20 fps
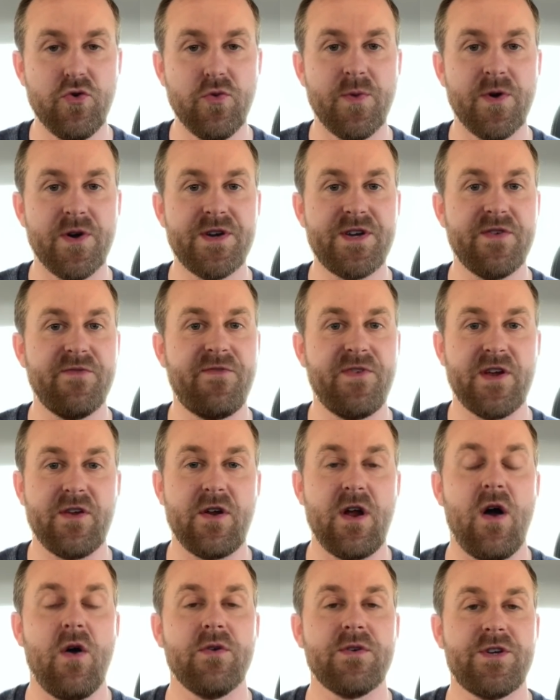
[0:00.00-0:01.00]
Uber to
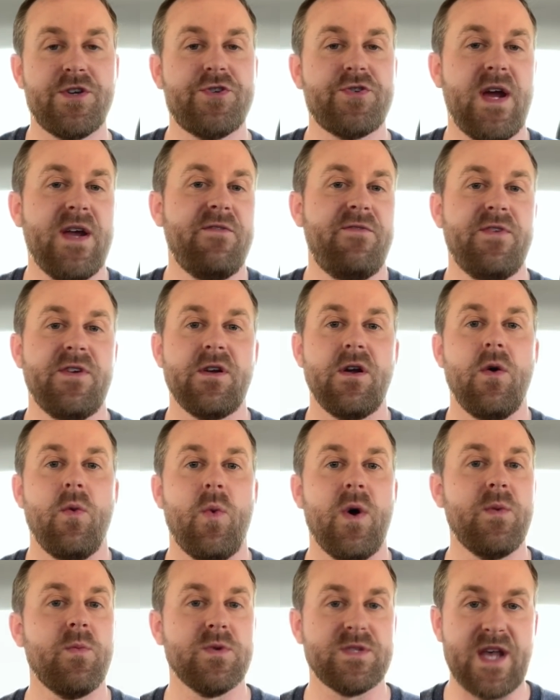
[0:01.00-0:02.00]
try and figure out
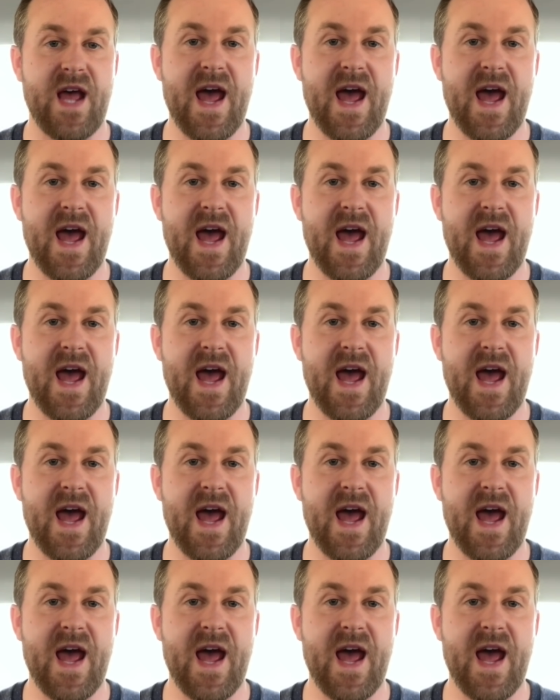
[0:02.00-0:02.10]
what was